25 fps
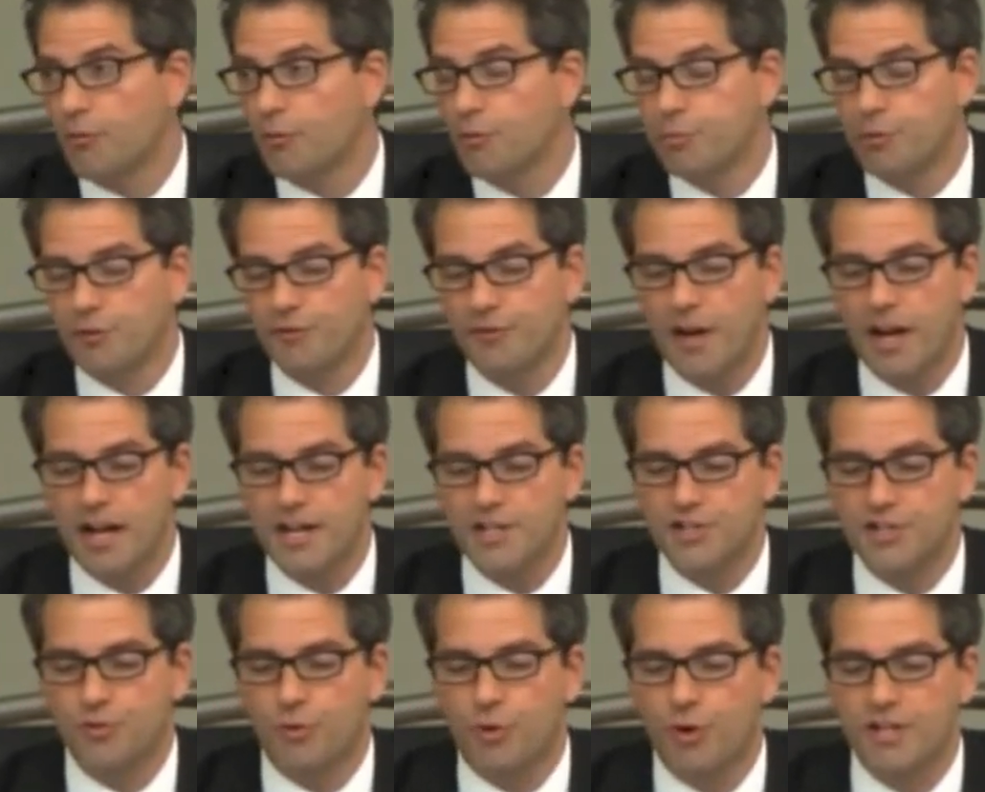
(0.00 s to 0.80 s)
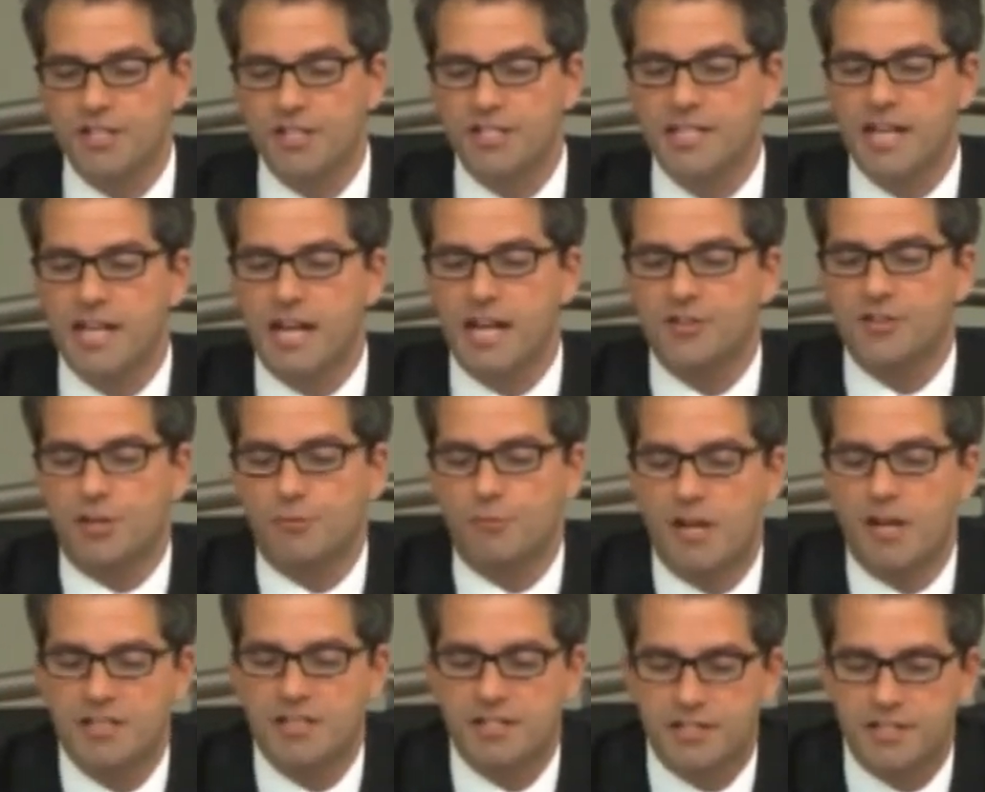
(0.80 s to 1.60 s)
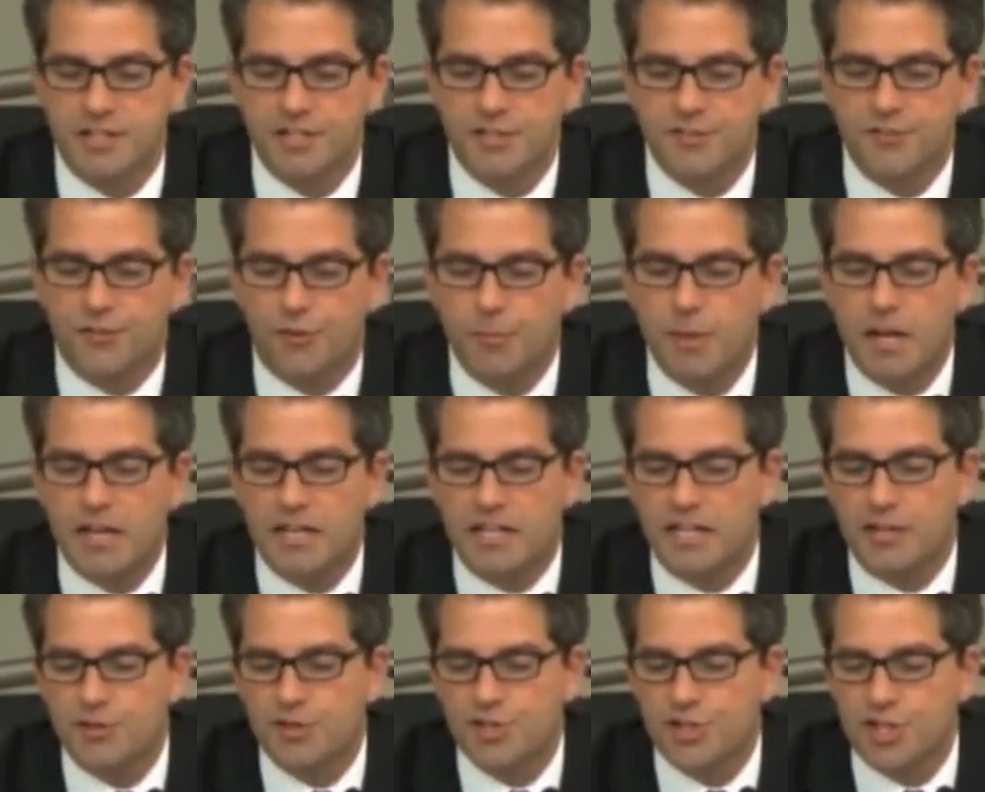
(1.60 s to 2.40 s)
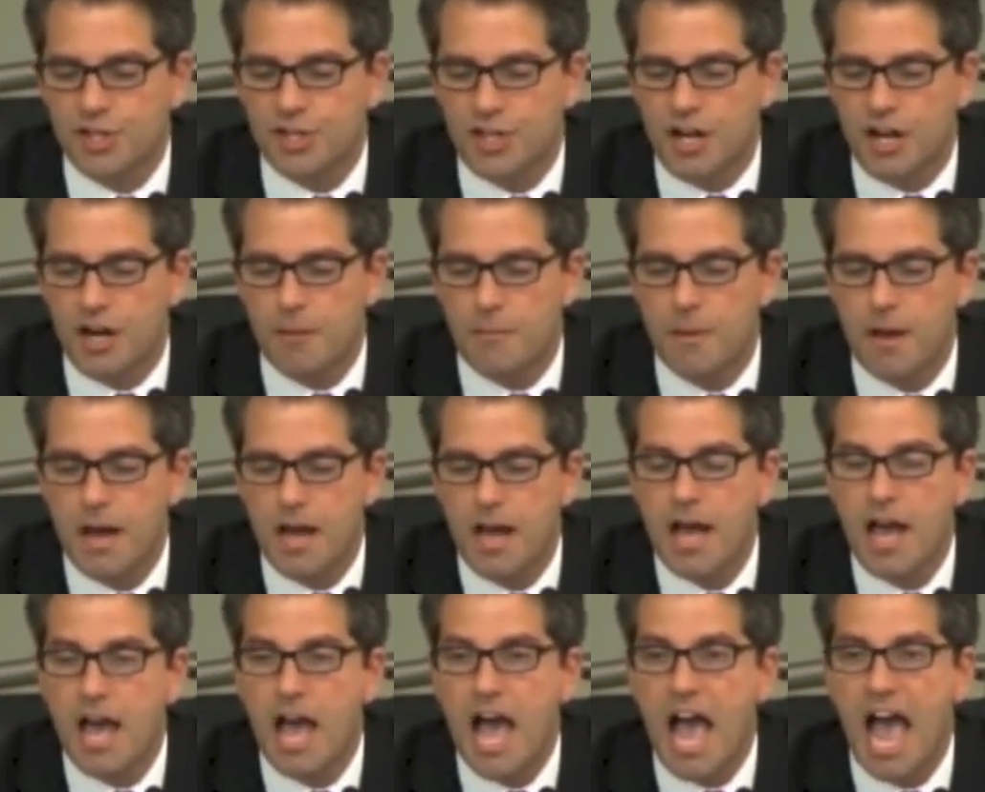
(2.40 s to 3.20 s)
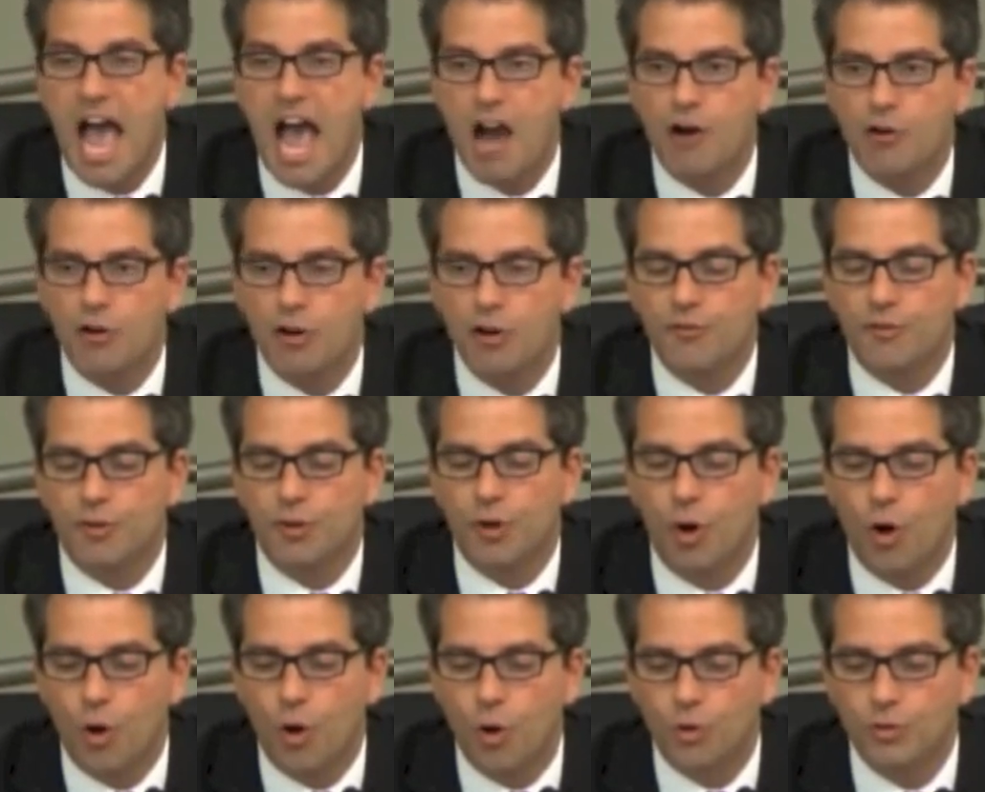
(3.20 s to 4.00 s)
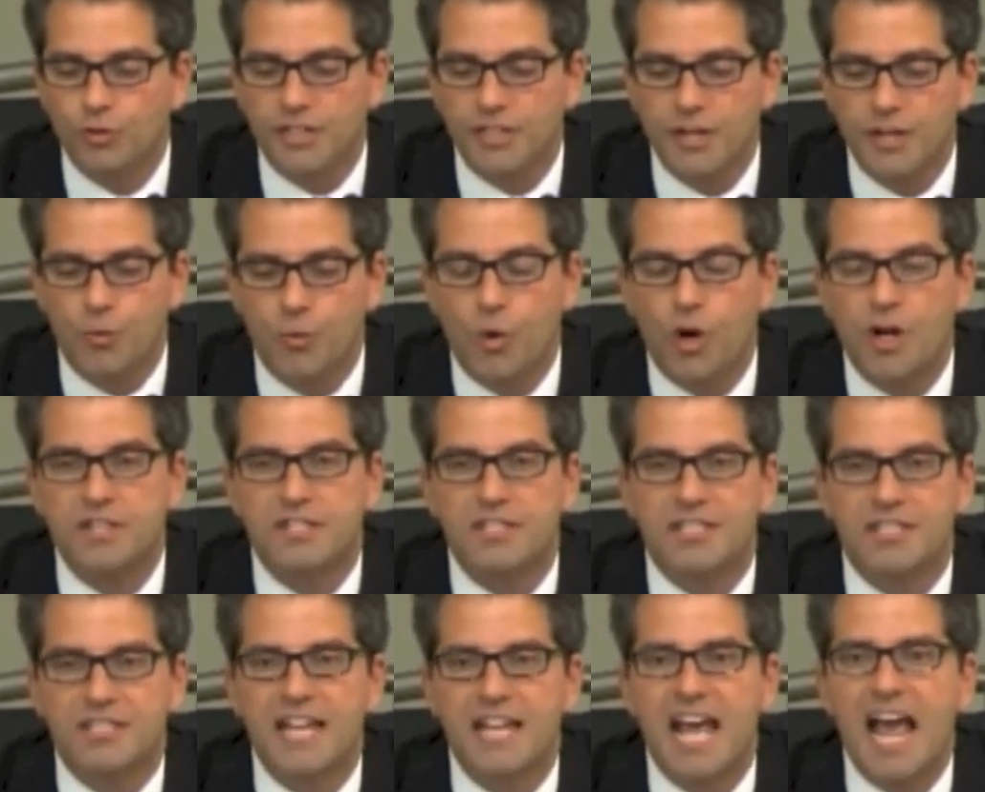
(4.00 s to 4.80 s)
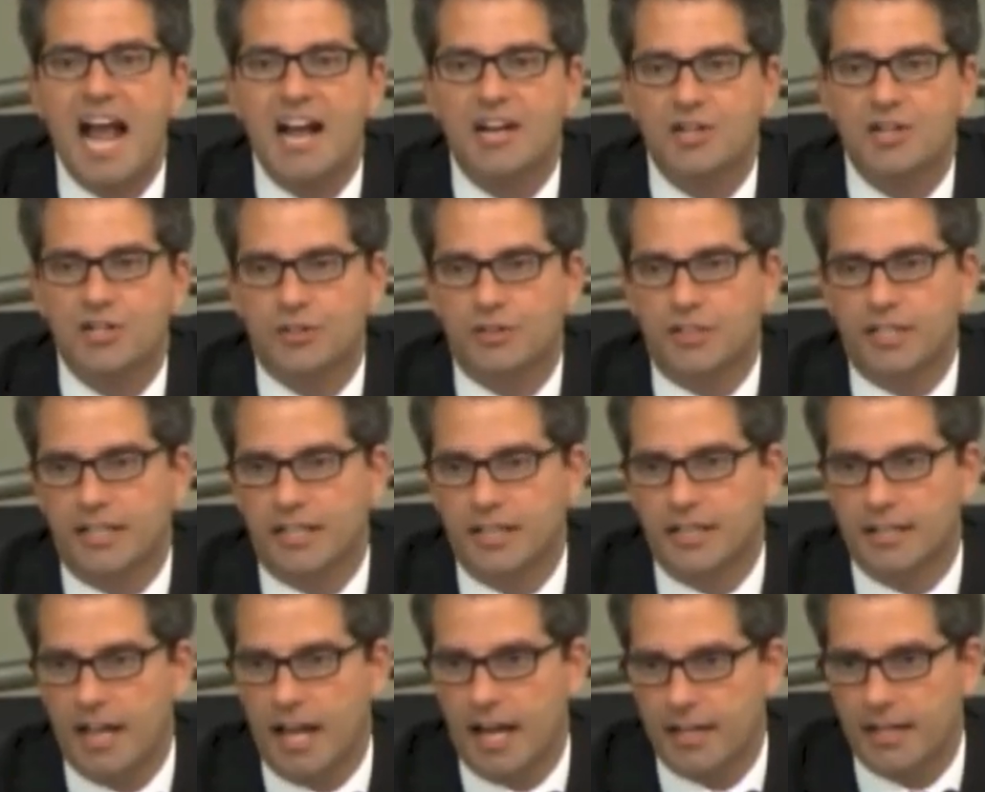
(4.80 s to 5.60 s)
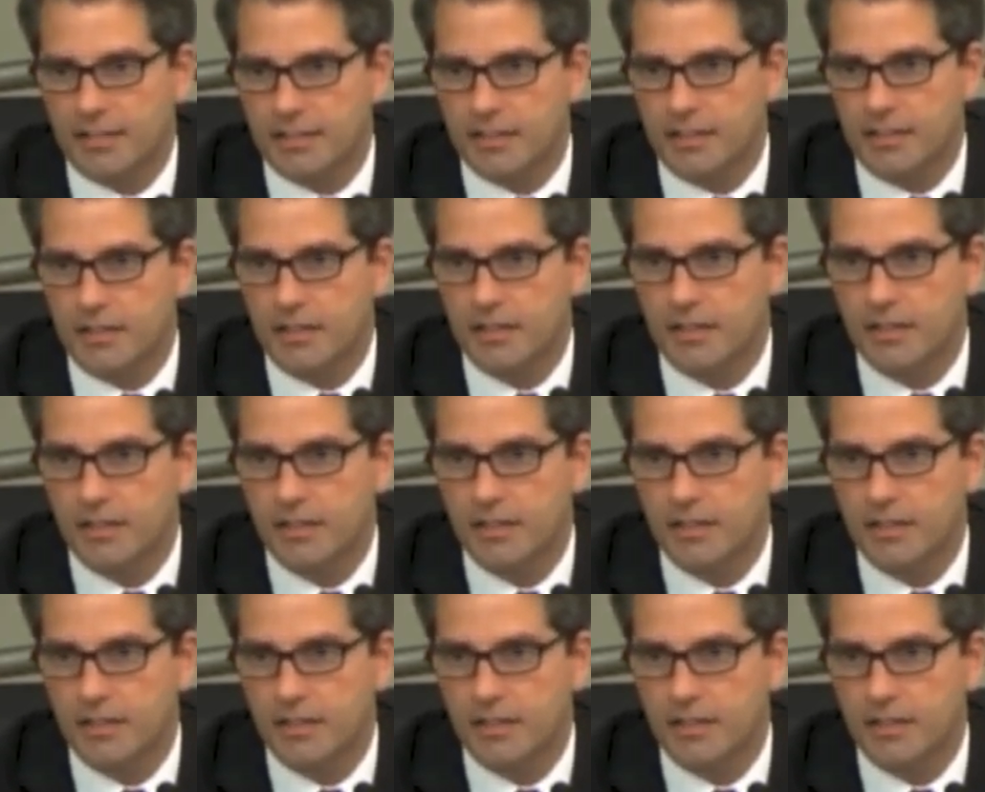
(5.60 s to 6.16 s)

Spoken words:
will provide joy to San Jose residents for many years to come, however, only once it's actually connected.